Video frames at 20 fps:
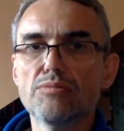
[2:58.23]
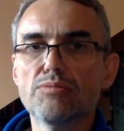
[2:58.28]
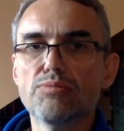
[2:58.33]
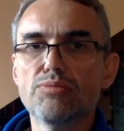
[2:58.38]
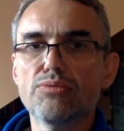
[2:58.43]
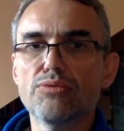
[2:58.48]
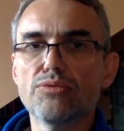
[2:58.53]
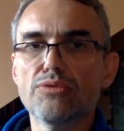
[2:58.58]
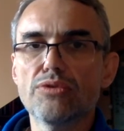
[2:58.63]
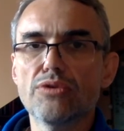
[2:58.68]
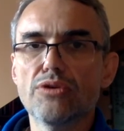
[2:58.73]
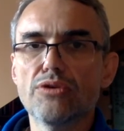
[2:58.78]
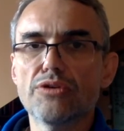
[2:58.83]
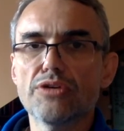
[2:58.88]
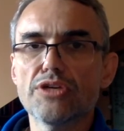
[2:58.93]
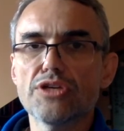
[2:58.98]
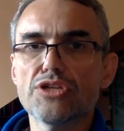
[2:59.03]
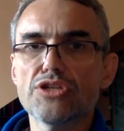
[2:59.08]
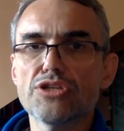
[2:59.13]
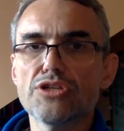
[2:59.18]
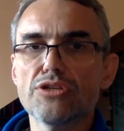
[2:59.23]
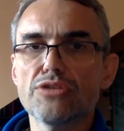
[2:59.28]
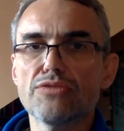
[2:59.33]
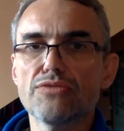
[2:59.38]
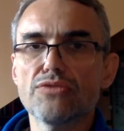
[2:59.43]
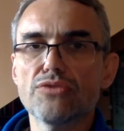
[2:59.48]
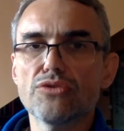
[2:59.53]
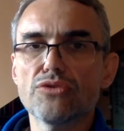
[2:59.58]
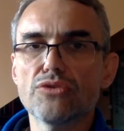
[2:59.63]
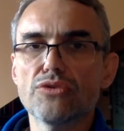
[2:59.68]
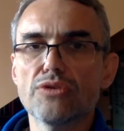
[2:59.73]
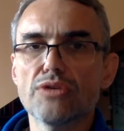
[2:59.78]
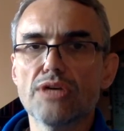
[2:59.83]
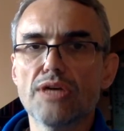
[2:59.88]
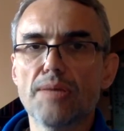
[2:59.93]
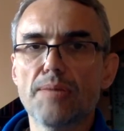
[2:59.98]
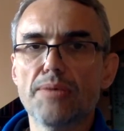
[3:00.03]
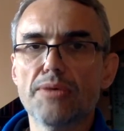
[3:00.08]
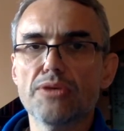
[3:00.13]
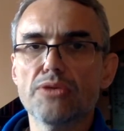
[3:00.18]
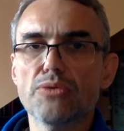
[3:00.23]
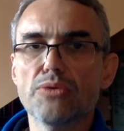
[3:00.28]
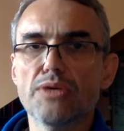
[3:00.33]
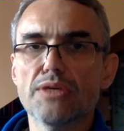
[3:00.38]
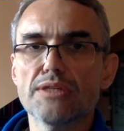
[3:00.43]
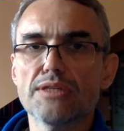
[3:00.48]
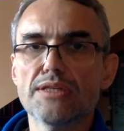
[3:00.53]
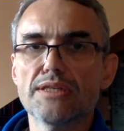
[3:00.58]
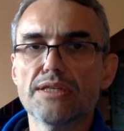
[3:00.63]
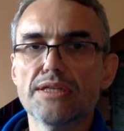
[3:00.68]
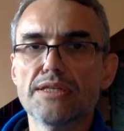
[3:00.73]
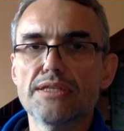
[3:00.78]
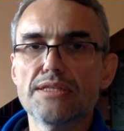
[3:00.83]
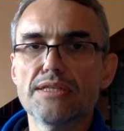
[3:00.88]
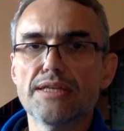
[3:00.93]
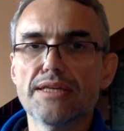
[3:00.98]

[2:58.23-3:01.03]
pour enrichir votre répertoire d'analyse